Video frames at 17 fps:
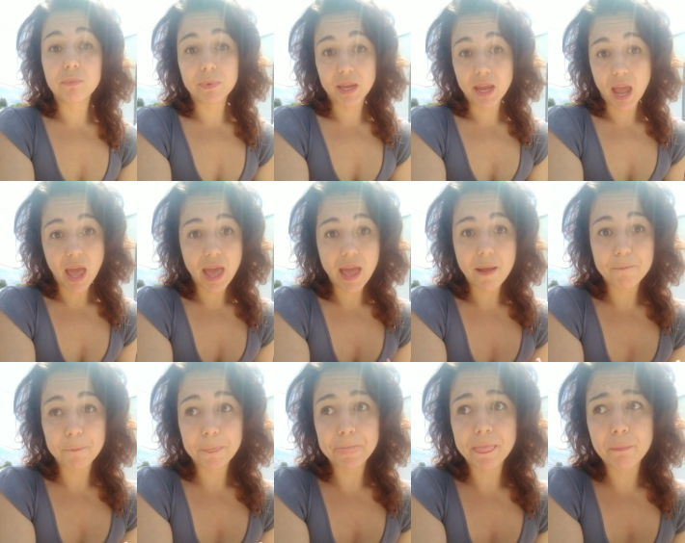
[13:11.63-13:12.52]
get
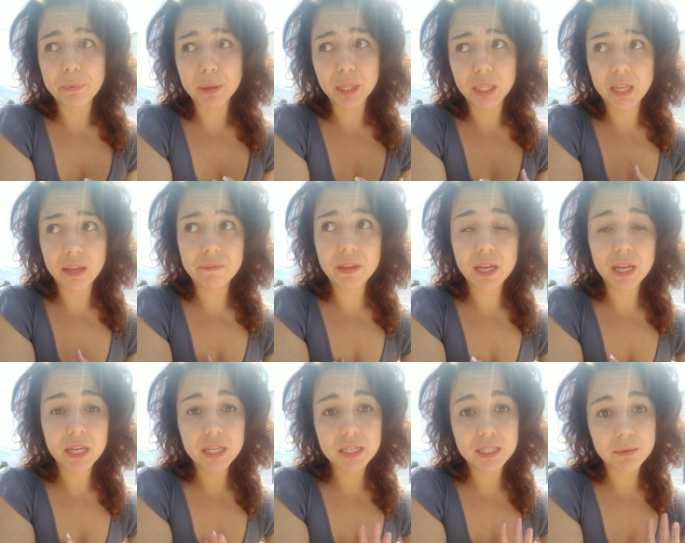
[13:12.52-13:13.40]

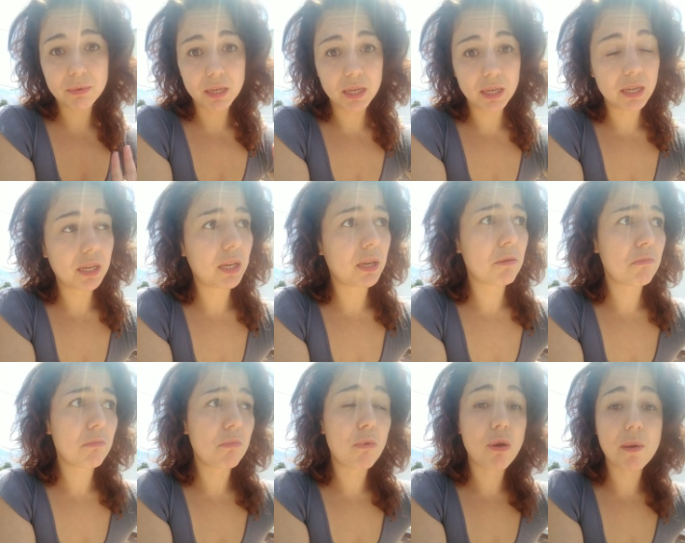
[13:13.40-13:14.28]
Bolivia to be
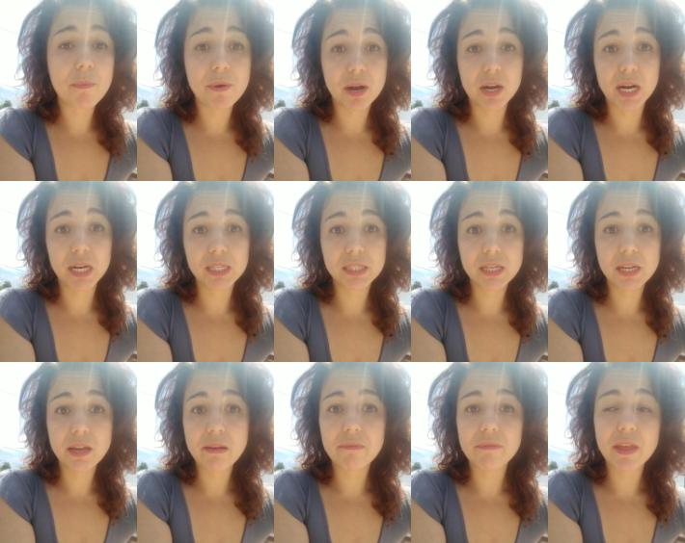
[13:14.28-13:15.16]
more
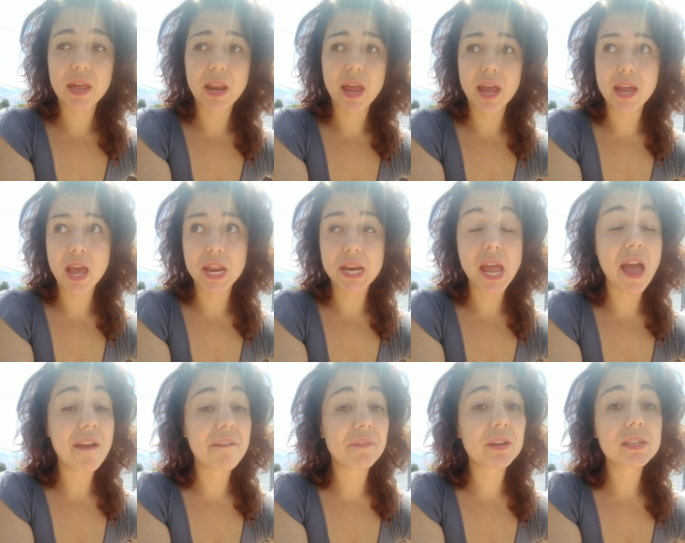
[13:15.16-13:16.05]
progressive than I had
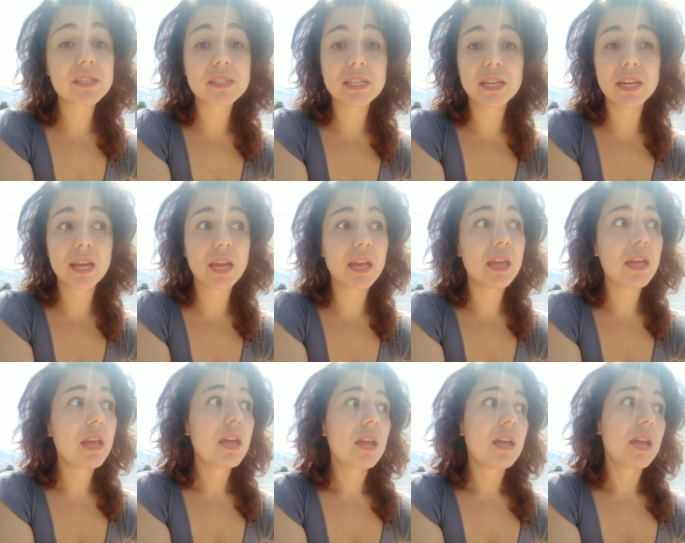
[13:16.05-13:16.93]
ever seen it
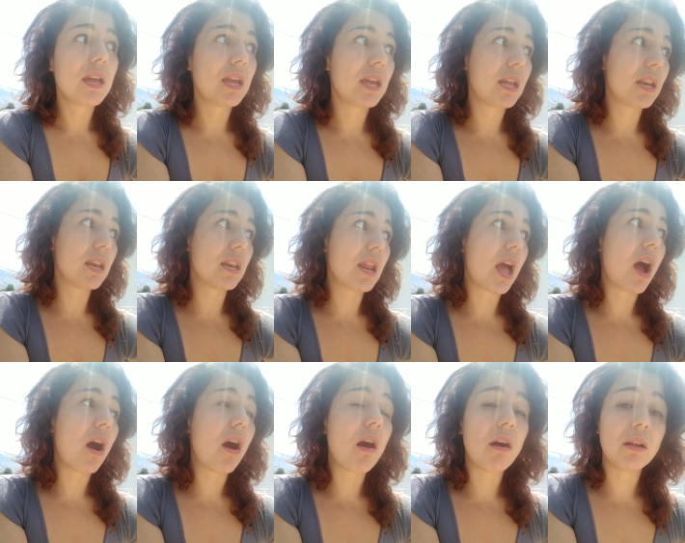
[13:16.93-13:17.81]
in
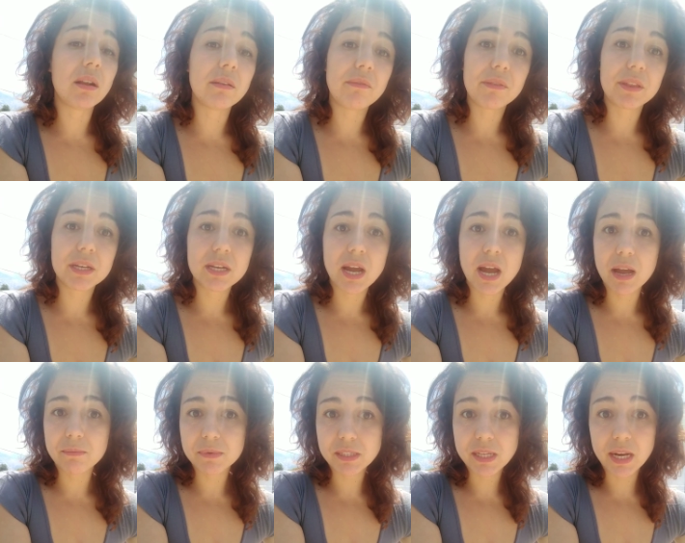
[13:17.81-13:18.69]
all of the
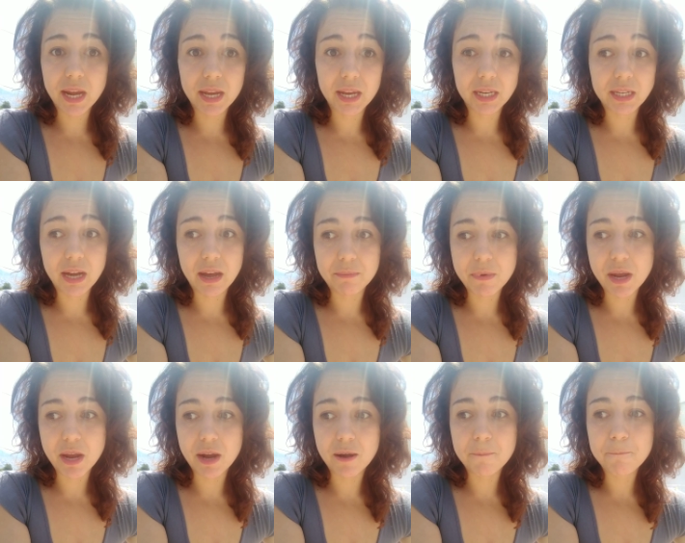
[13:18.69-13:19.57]
times that I had come
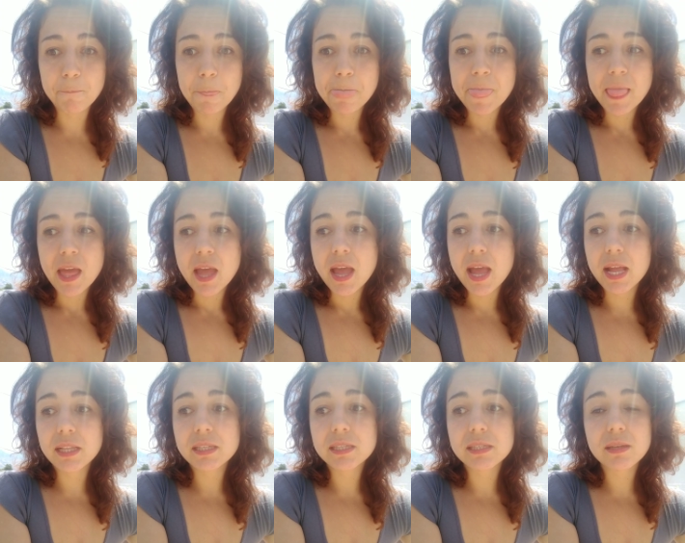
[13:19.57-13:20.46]
here.
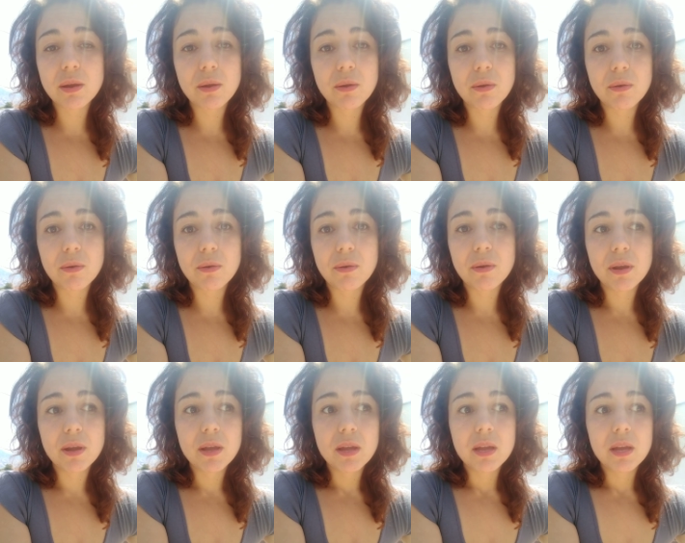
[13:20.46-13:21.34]
And so,
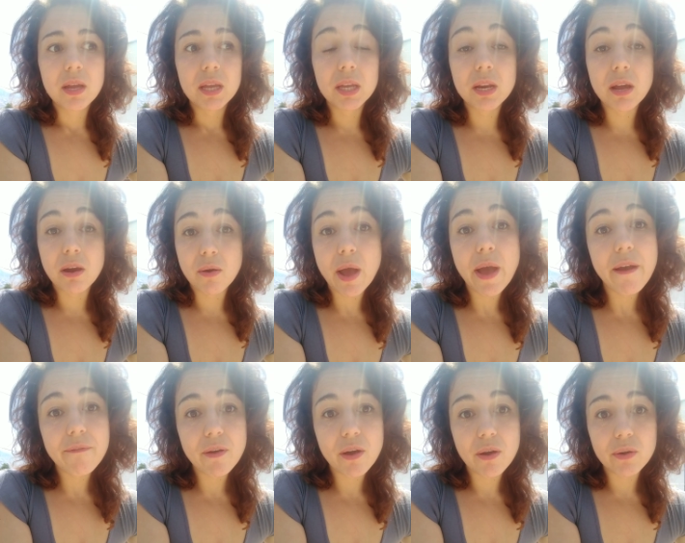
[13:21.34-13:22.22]

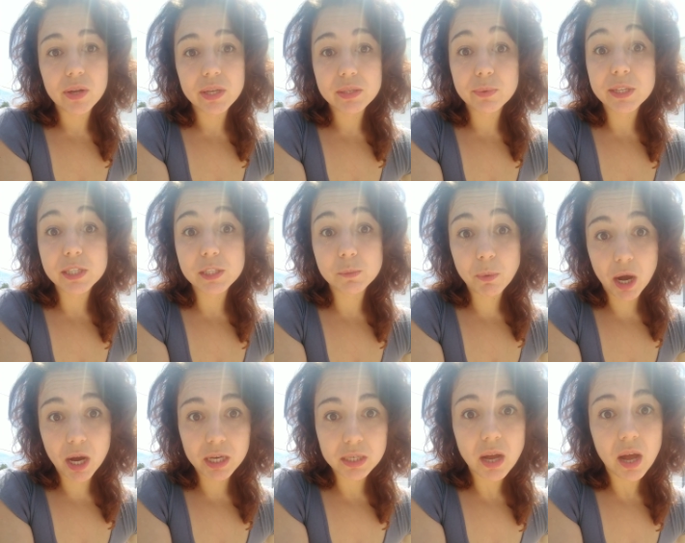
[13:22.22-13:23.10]
Evo is what
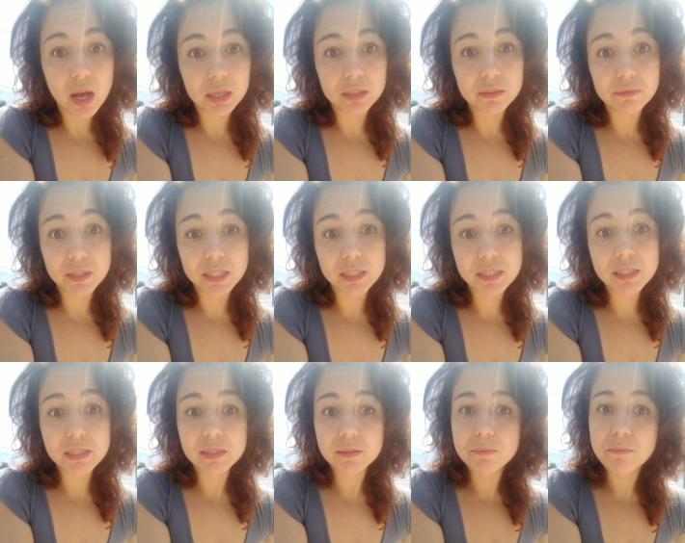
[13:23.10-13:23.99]
sparked all of
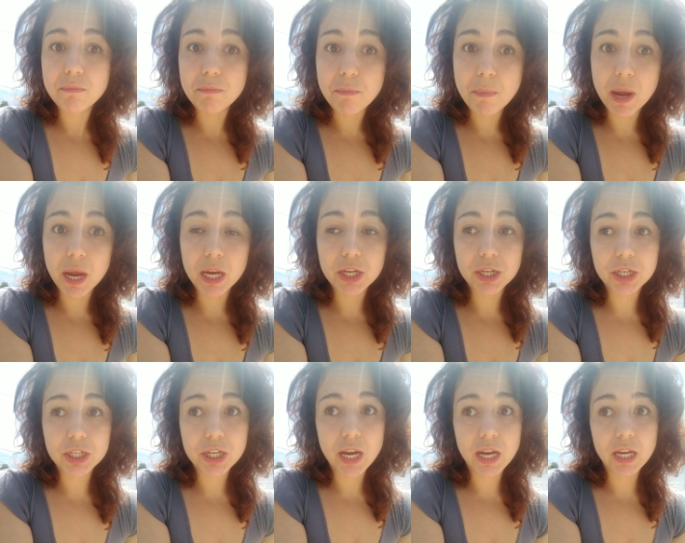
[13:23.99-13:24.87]
this major
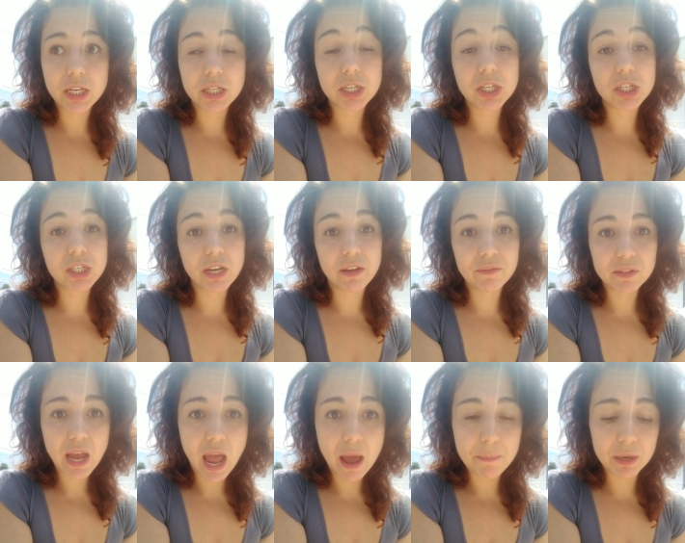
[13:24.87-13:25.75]
change and shift
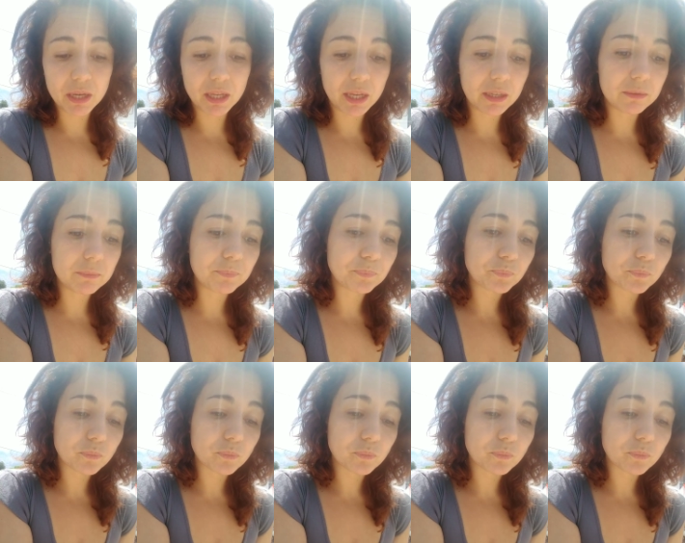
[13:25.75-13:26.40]
happening.